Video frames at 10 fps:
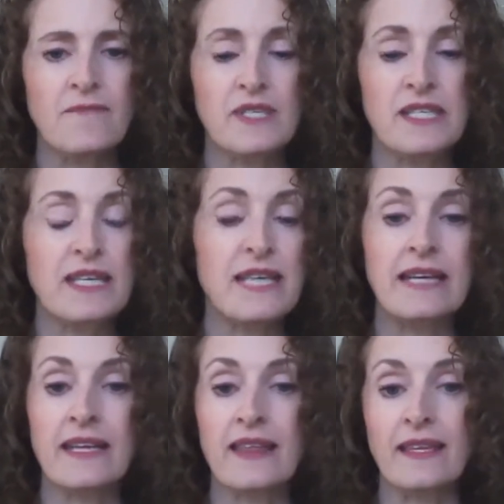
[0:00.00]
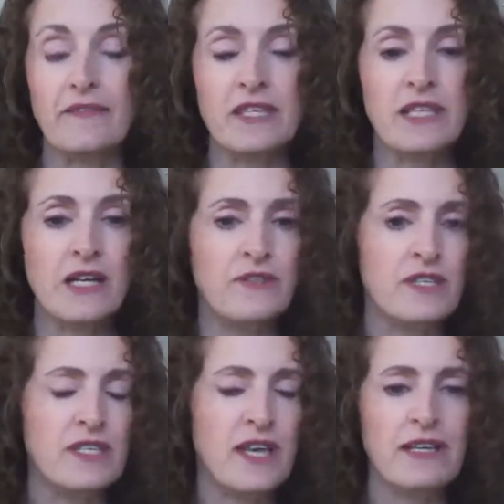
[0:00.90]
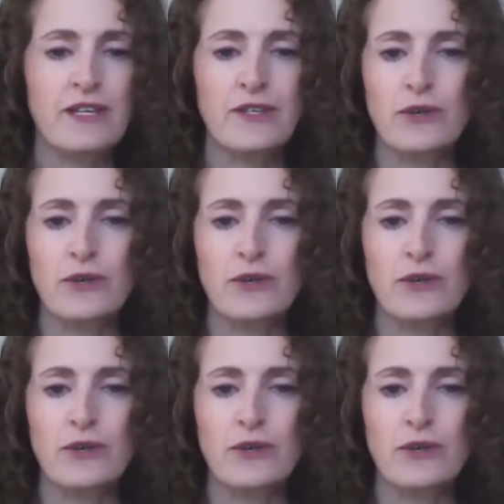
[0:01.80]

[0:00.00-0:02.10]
says anything, if the doctor said,